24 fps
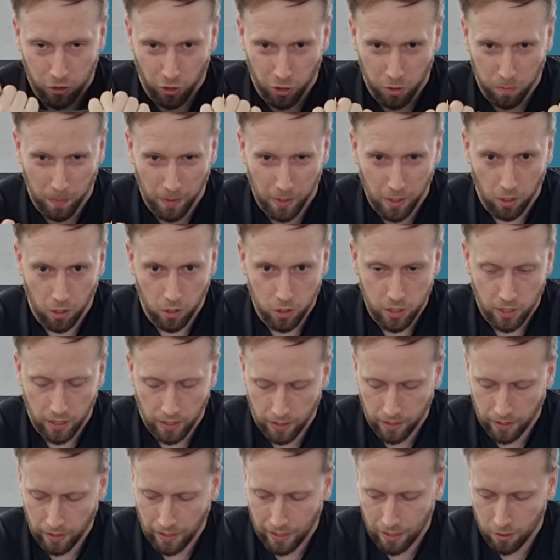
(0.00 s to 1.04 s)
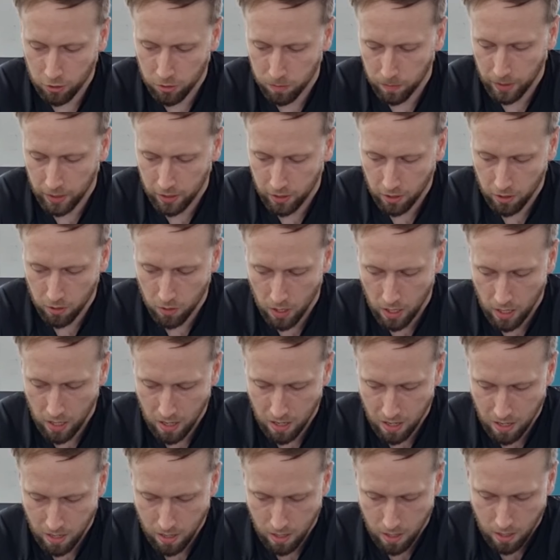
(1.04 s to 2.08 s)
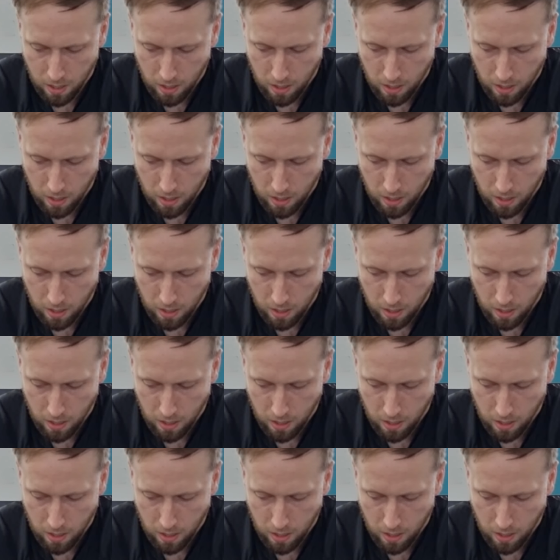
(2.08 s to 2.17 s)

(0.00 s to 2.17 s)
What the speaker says: just because it allows me to